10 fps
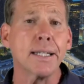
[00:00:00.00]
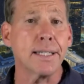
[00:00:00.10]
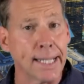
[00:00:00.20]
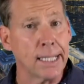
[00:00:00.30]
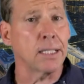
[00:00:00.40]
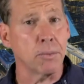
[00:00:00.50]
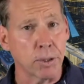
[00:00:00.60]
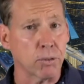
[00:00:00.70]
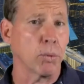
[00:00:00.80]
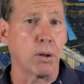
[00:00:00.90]
dealing
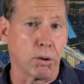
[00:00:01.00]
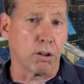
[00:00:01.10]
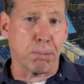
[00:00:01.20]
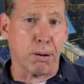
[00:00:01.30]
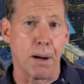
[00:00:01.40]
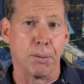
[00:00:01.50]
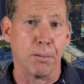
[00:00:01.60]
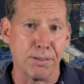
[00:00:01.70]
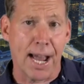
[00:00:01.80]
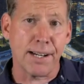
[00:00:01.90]
with real world
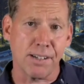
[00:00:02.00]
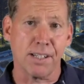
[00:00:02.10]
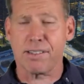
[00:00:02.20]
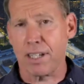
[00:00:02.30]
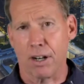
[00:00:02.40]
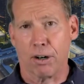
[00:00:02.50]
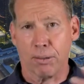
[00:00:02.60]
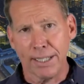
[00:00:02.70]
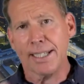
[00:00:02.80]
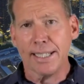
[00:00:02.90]
problems, not just,
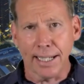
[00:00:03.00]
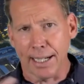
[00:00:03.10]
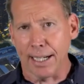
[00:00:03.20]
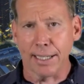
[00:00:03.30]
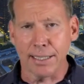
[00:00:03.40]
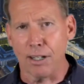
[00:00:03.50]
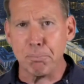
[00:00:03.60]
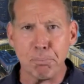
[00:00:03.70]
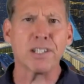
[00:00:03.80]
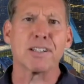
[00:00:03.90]

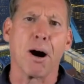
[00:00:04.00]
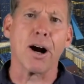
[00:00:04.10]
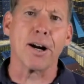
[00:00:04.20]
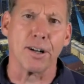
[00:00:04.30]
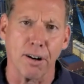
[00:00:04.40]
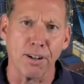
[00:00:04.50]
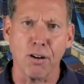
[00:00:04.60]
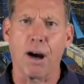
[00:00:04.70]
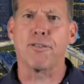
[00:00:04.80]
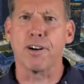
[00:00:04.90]
book smart or
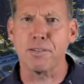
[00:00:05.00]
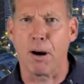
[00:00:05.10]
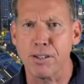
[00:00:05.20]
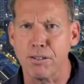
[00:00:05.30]
software smart.